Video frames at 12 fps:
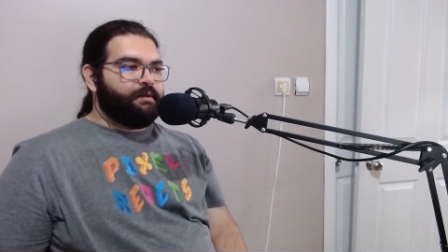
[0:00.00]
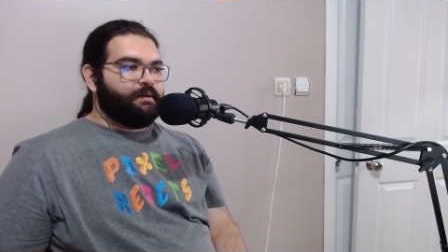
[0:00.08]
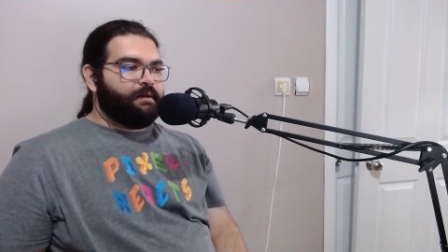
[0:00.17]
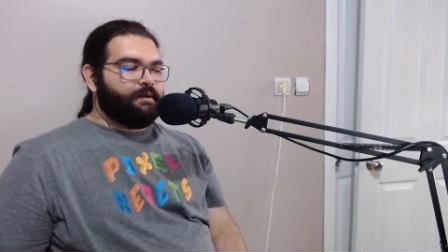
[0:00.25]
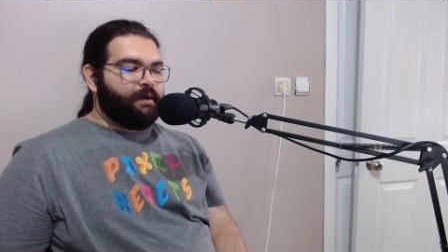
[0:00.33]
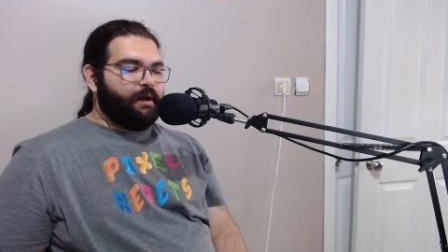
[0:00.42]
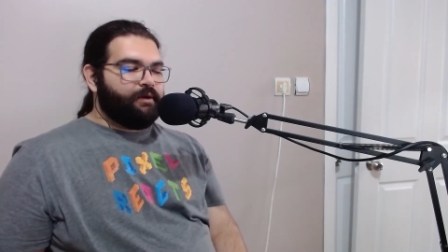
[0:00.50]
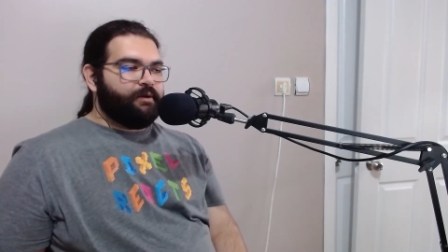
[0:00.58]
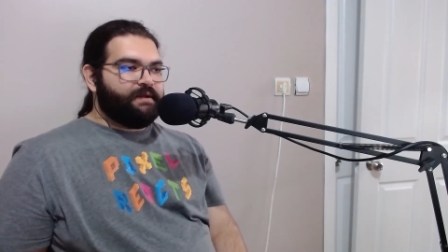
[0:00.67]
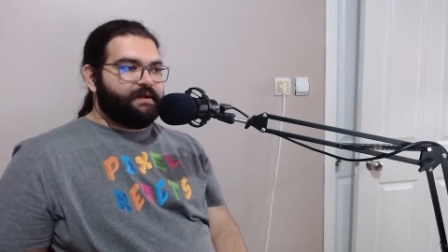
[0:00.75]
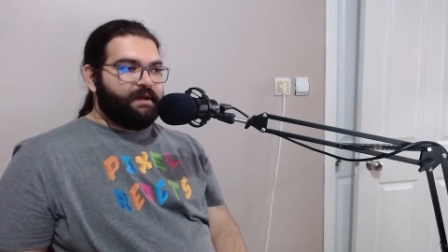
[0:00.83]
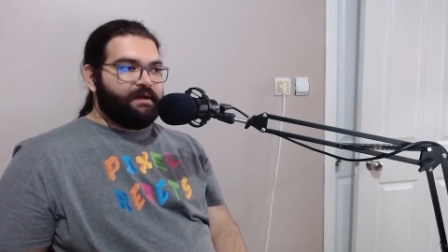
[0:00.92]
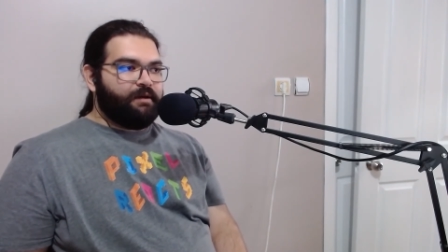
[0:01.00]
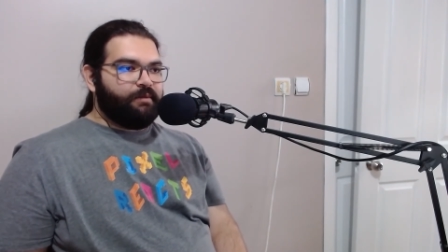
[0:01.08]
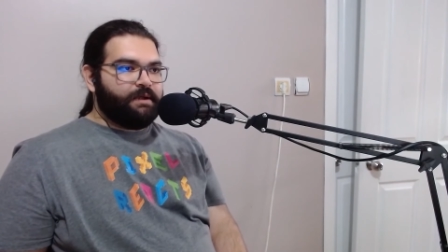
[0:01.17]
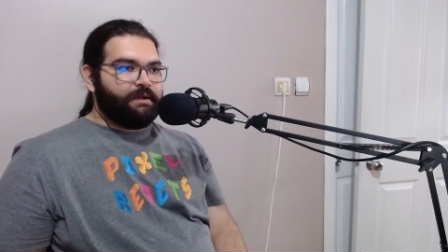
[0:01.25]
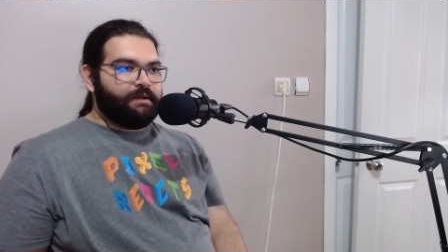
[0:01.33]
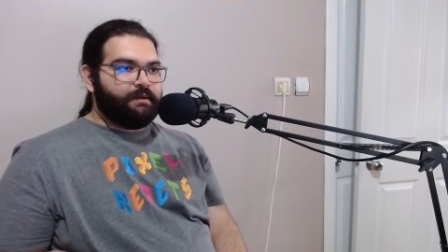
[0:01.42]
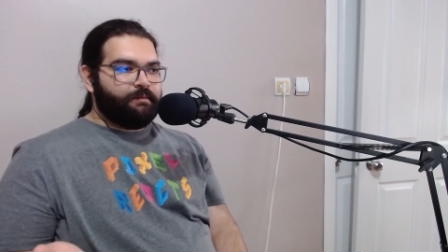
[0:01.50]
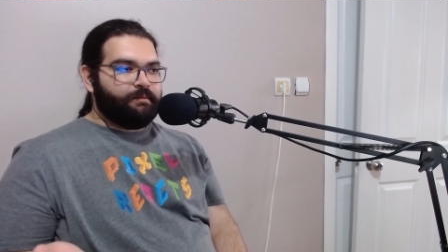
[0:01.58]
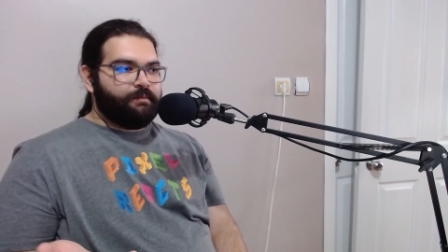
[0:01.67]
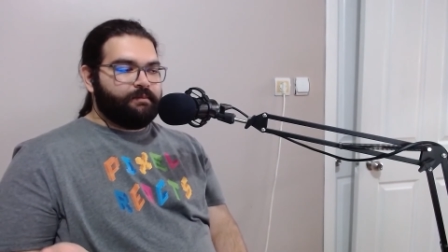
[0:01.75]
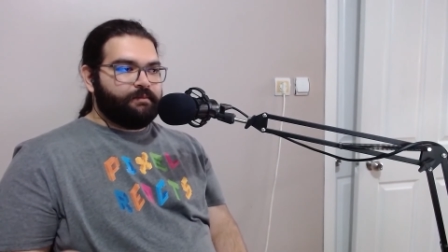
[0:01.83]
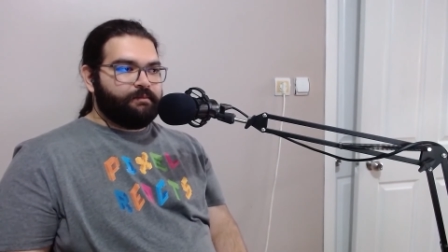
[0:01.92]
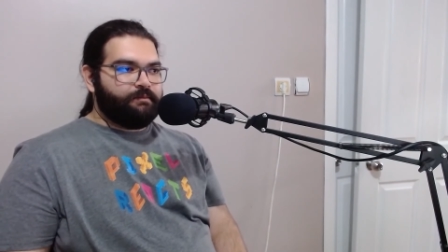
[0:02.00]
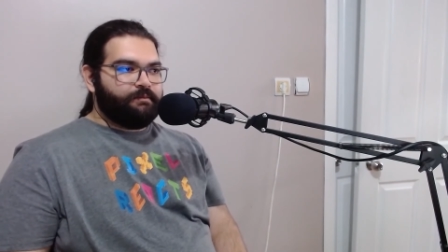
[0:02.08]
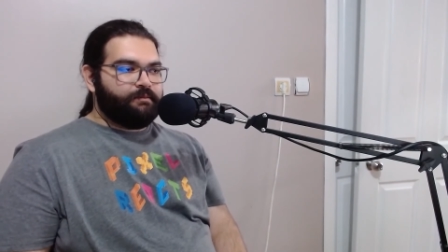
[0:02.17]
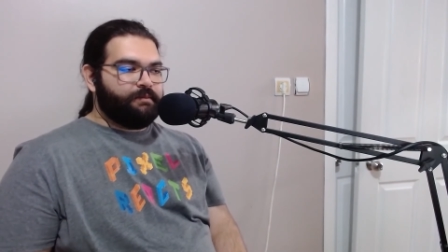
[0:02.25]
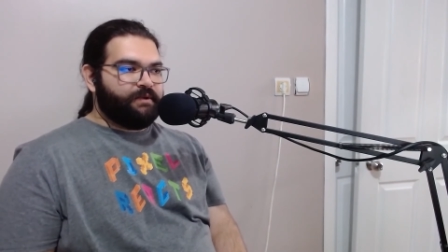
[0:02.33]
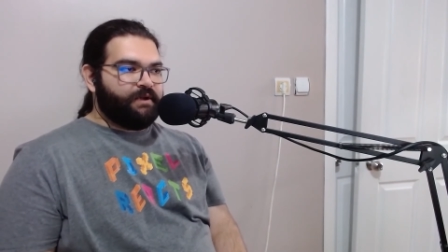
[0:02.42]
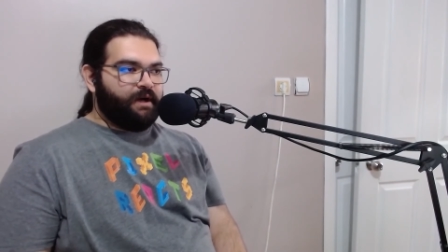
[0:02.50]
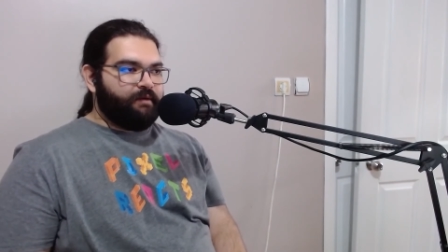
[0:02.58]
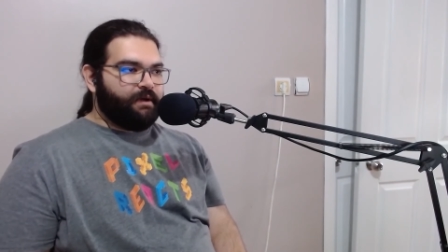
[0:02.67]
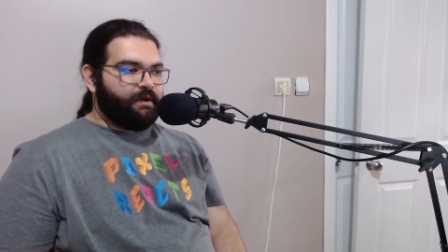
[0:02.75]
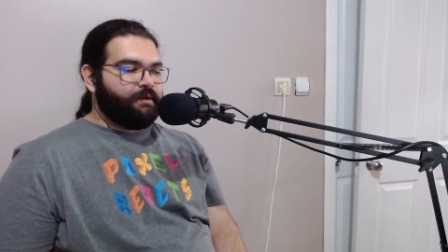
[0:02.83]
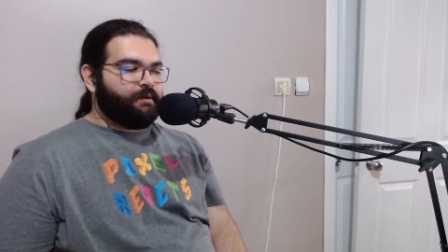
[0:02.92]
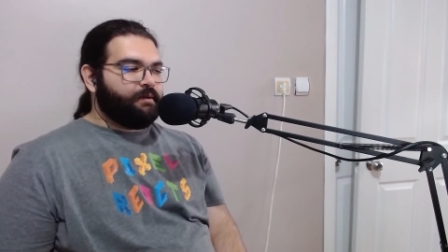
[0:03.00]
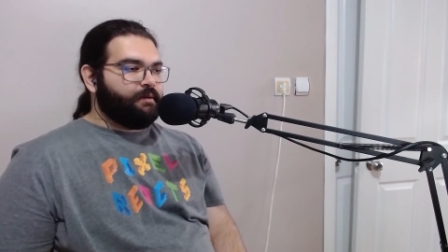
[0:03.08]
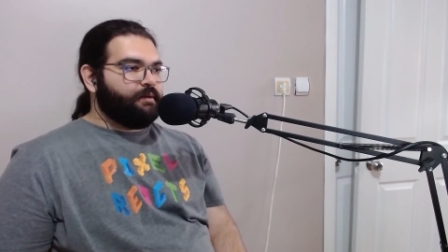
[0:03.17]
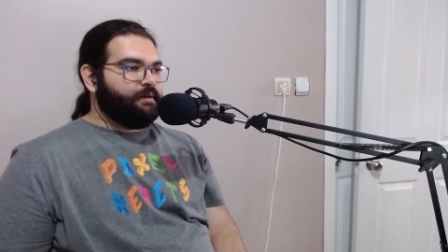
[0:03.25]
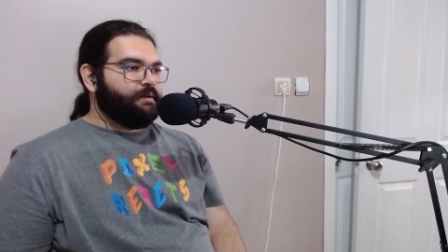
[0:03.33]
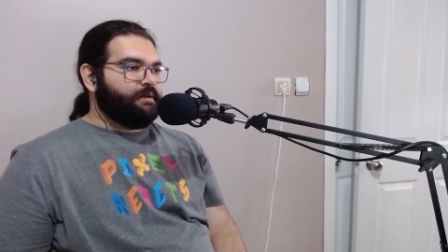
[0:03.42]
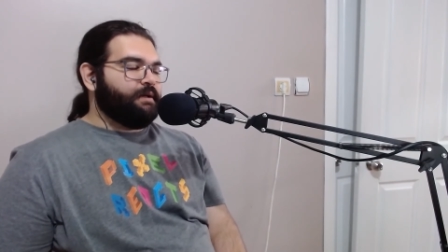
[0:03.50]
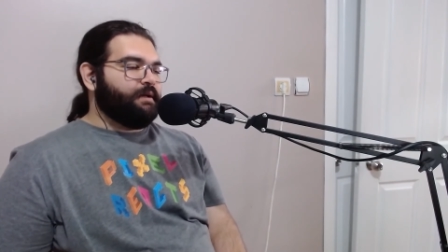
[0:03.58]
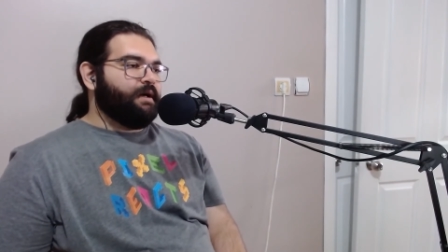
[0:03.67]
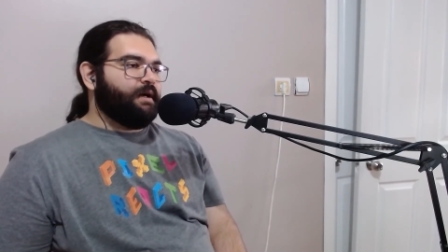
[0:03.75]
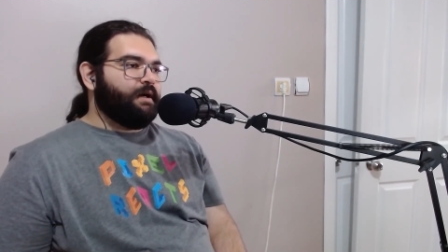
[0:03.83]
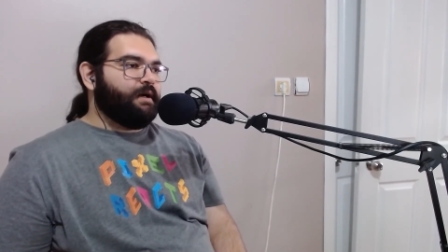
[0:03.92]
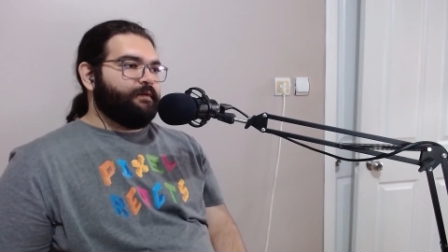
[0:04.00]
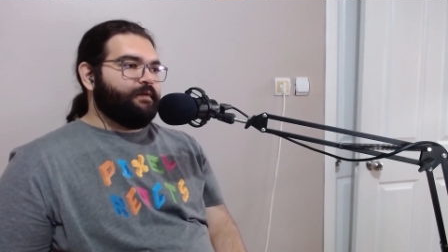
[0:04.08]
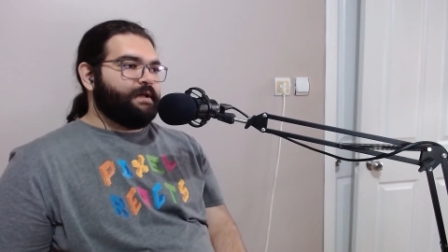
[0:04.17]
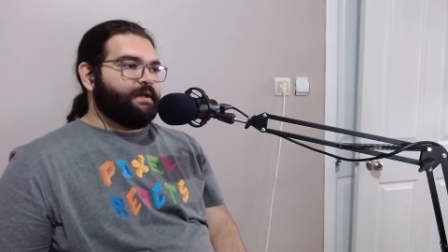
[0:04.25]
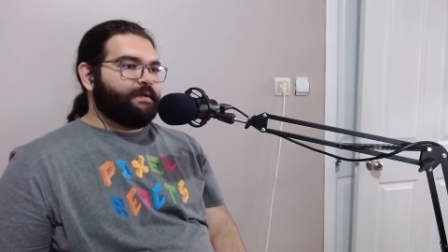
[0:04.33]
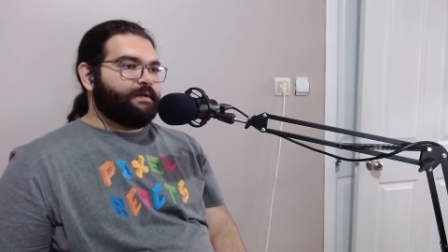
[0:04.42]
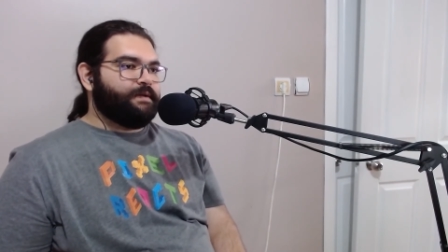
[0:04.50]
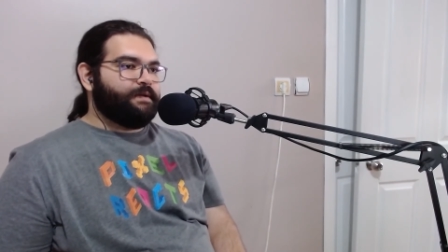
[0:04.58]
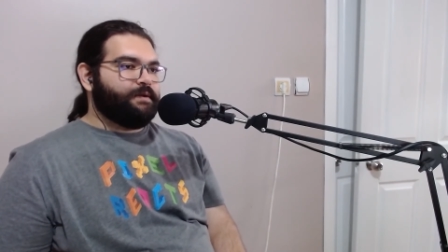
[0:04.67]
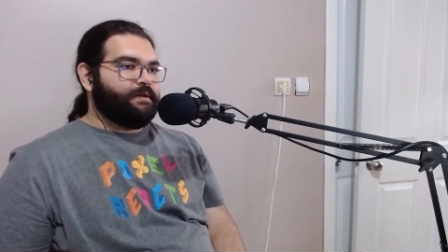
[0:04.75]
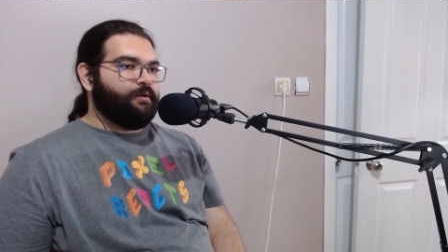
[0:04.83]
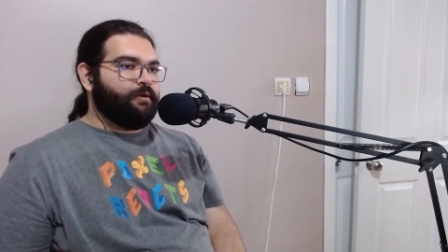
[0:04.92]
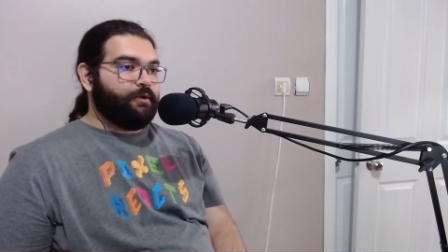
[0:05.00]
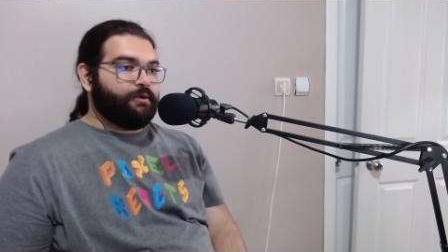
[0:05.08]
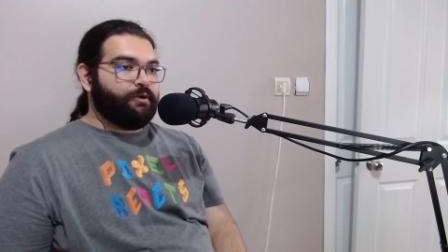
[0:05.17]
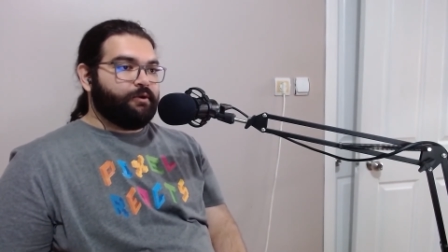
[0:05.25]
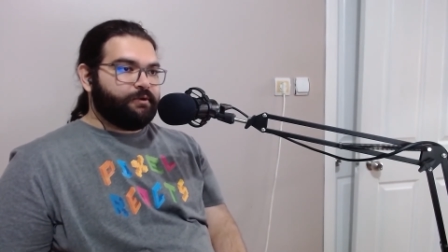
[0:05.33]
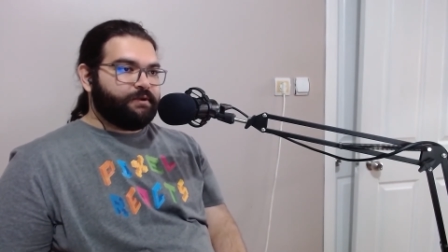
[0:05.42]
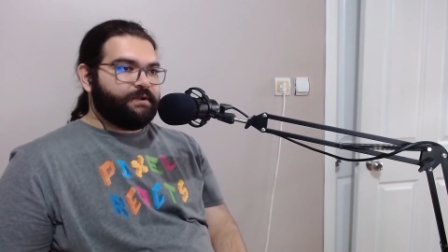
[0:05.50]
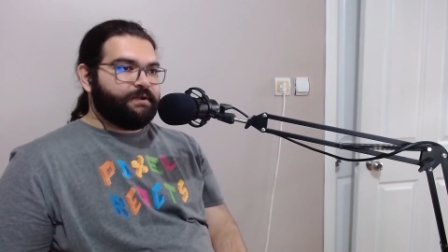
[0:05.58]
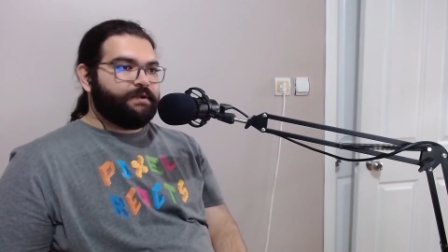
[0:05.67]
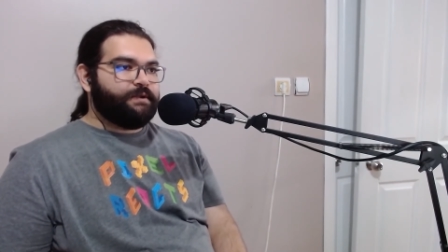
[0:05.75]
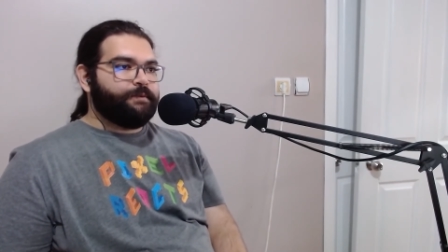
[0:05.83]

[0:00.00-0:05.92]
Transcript: Claudia Tiedemann driving the car with her daughter